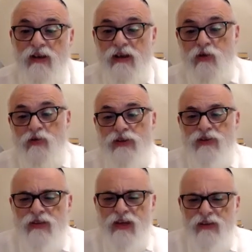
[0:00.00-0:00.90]
And also
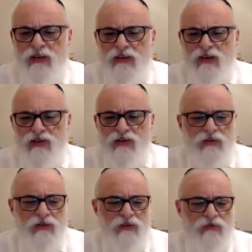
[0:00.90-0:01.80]
understand the connection to
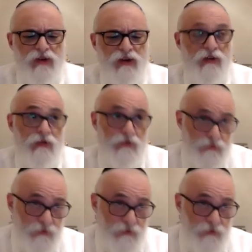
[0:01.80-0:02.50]
the final